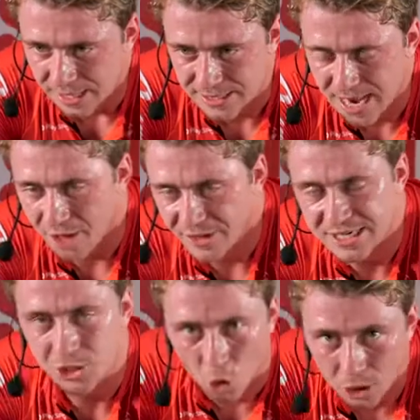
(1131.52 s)
This
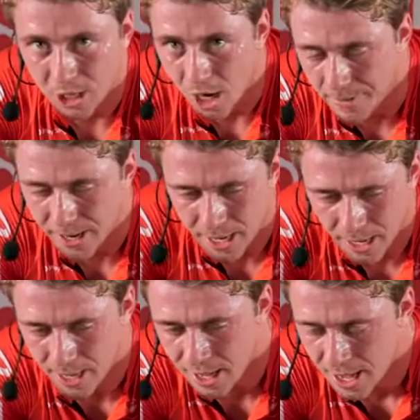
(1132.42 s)
is your time.
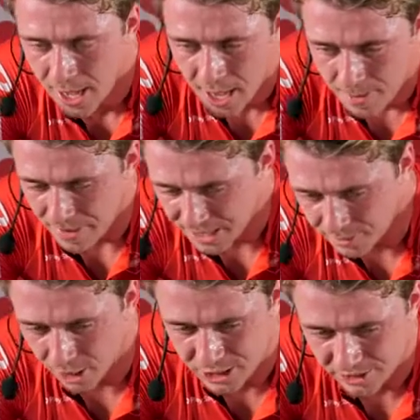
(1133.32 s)
Make the
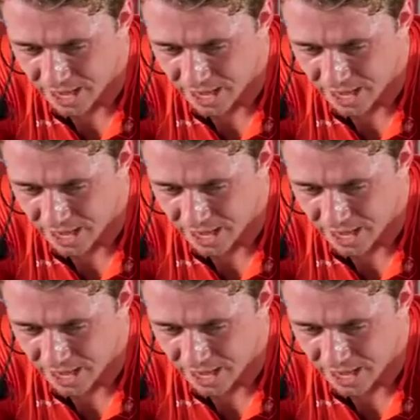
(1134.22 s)
most